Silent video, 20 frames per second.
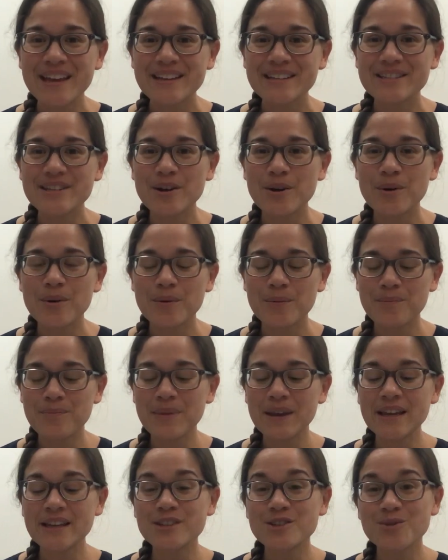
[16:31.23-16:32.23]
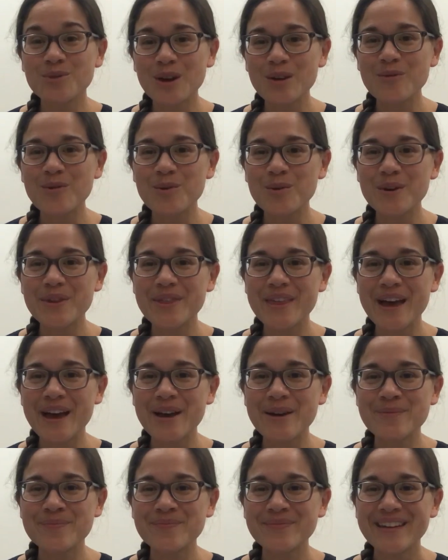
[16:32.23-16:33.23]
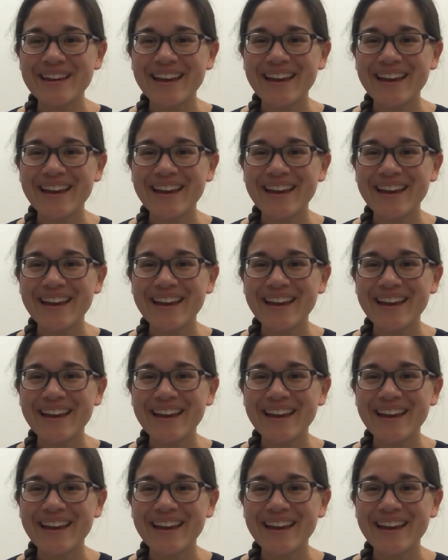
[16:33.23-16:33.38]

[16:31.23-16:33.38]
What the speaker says: So being joyful with them